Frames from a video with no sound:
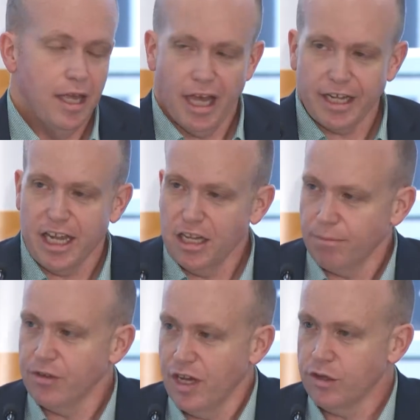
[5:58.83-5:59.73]
Again, a
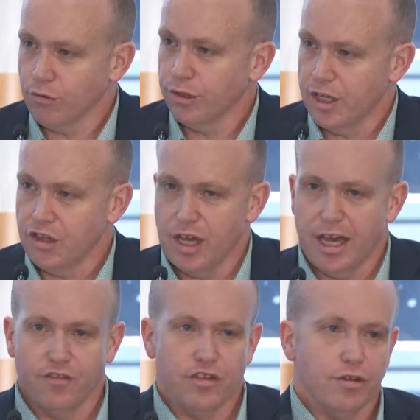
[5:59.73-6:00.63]
potential cliche
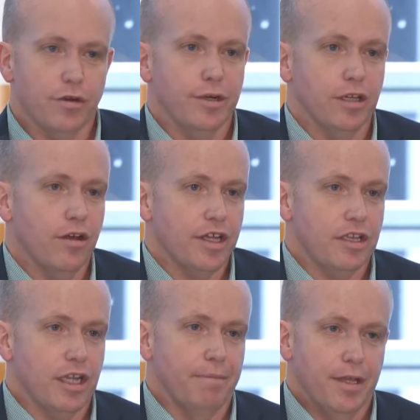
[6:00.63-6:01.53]
until you realise
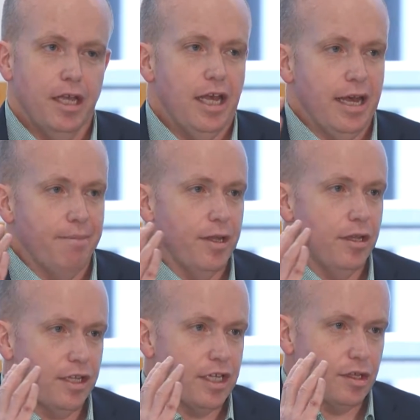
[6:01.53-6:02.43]
that um,
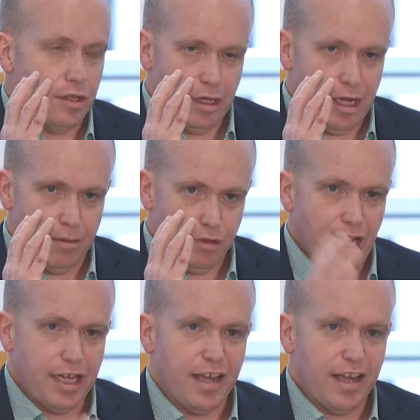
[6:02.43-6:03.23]
the uh, state